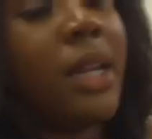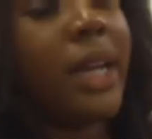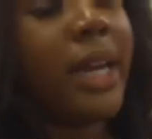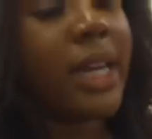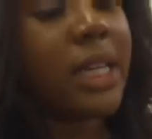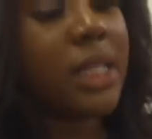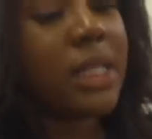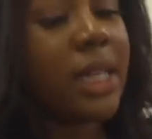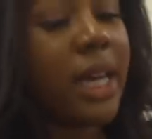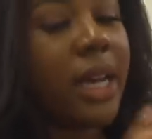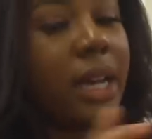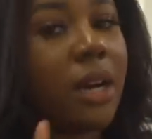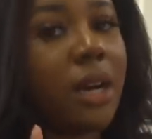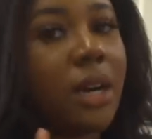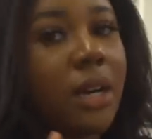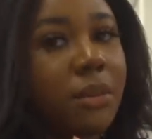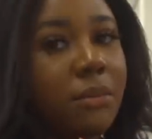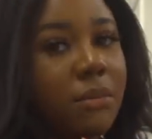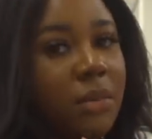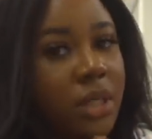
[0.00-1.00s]
like i said
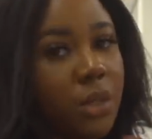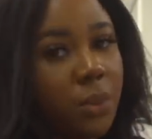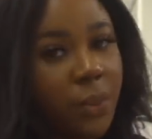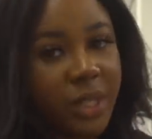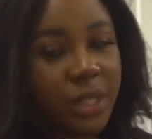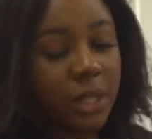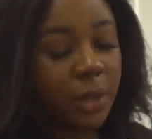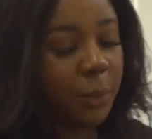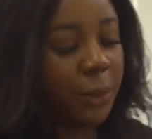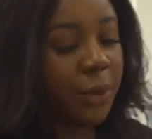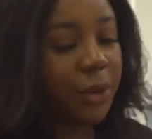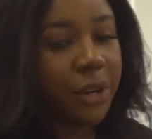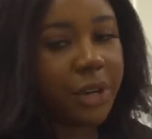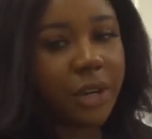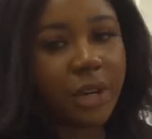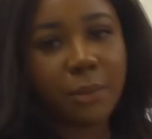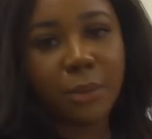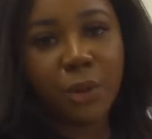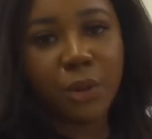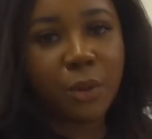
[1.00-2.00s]
um, it's winter period
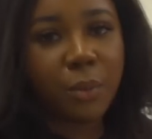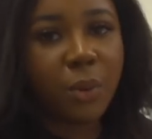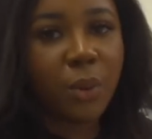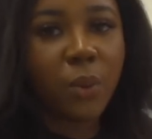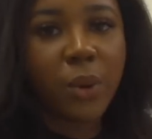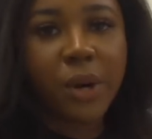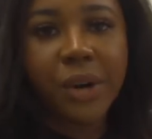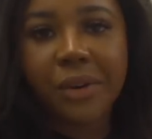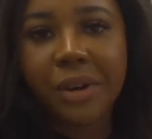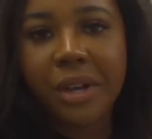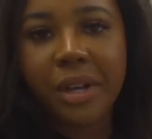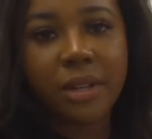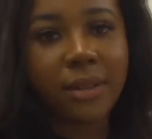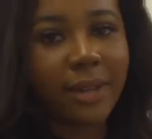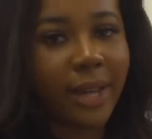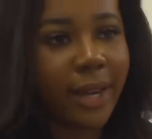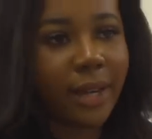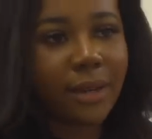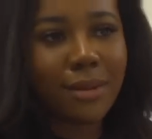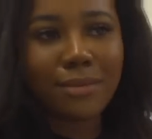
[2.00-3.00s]
i'm gonna be wearing
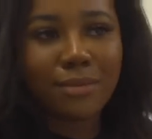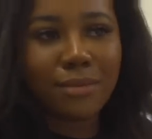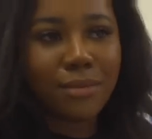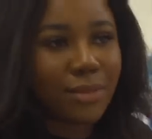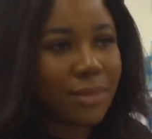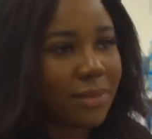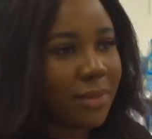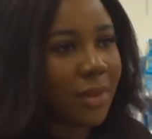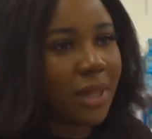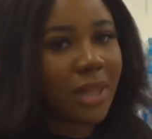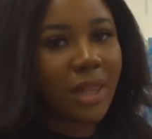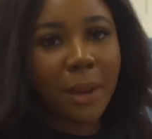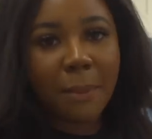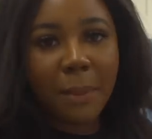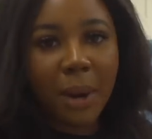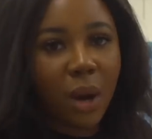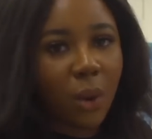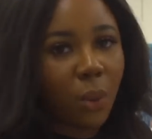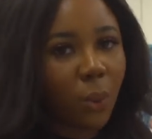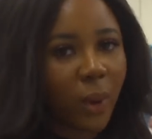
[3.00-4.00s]
like
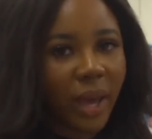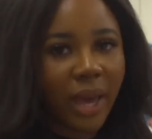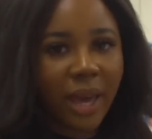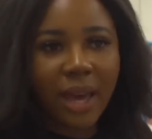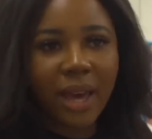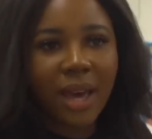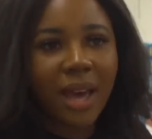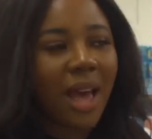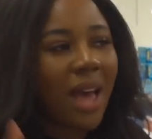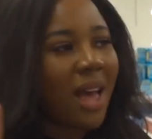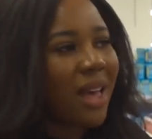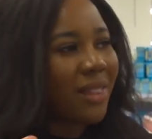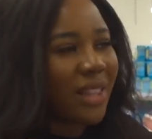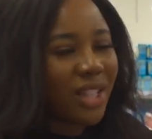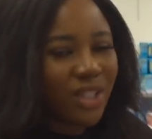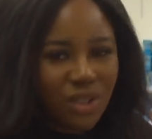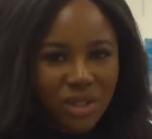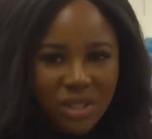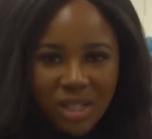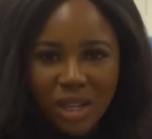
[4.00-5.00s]
thermal wear
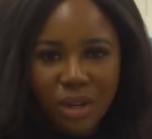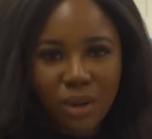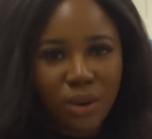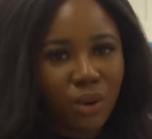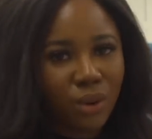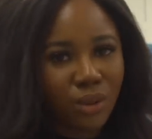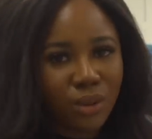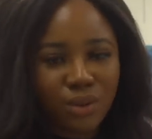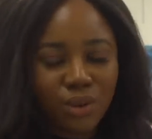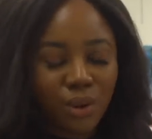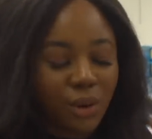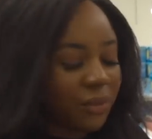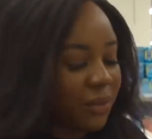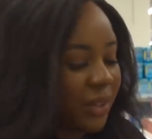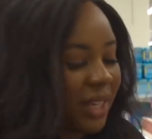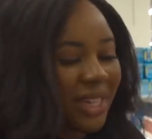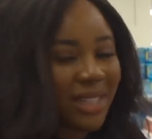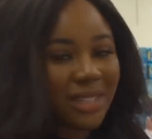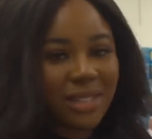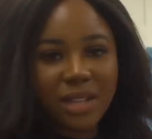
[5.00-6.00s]
there's just a lot of
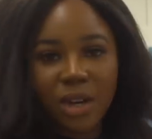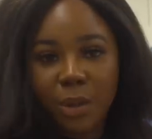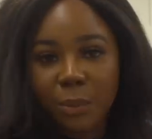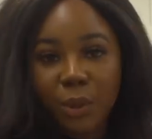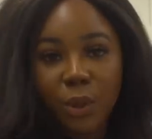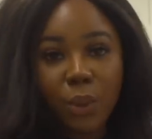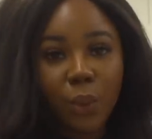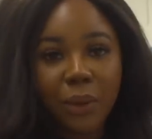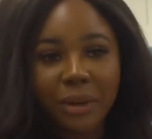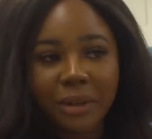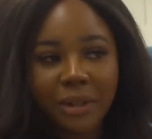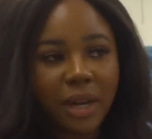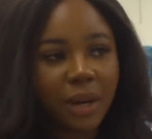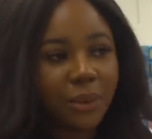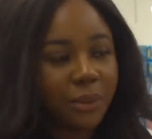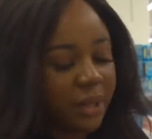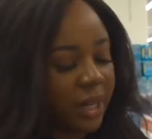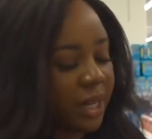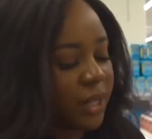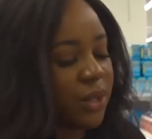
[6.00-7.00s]
heat that'll be going
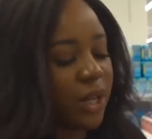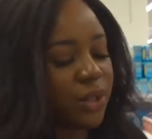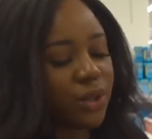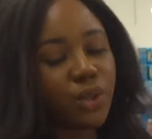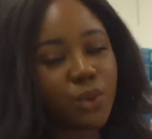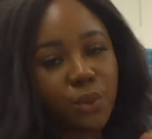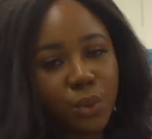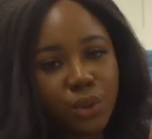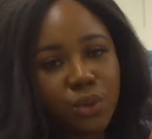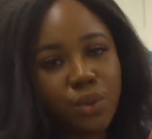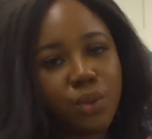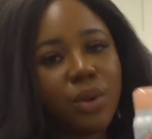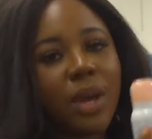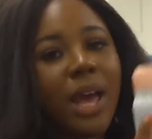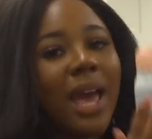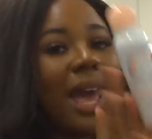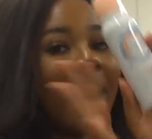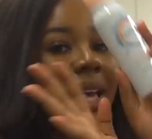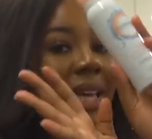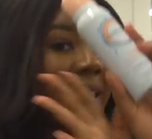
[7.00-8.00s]
down there so i just want to
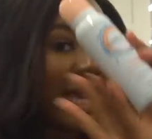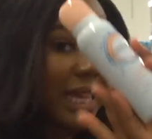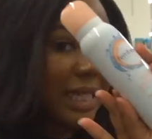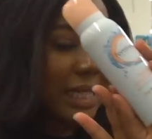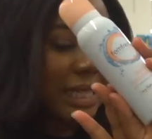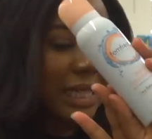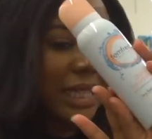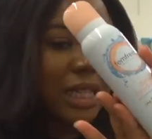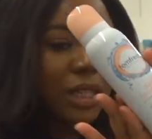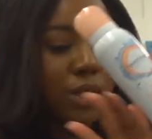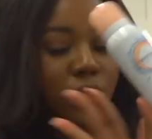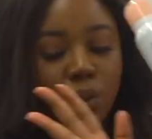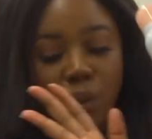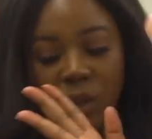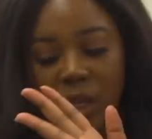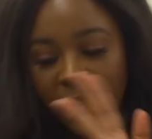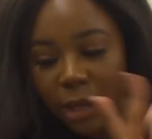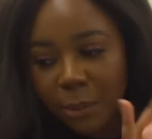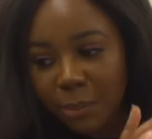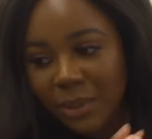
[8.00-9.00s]
get this to
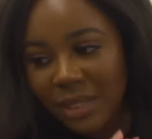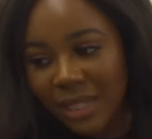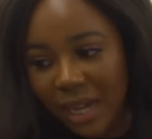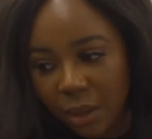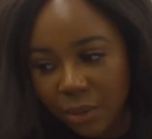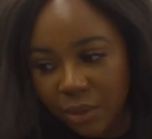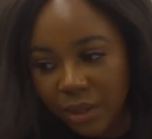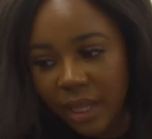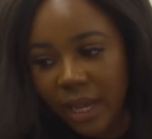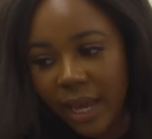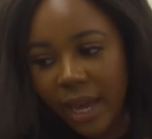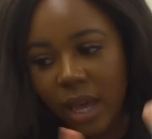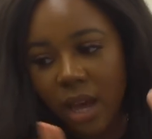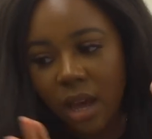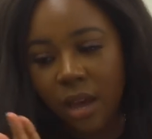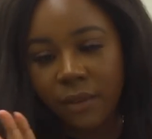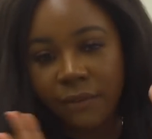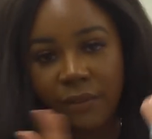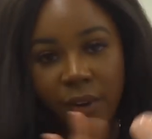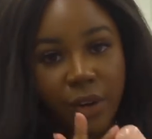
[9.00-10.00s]
keep down there
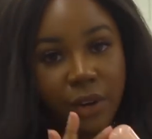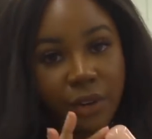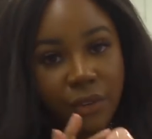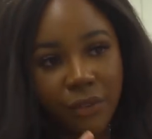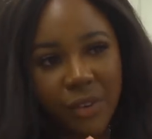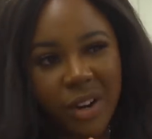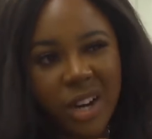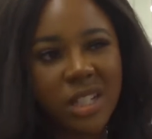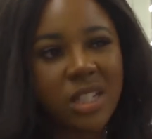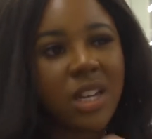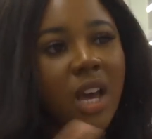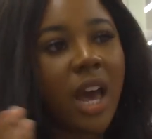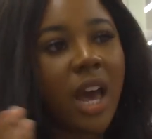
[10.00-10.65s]
very fresh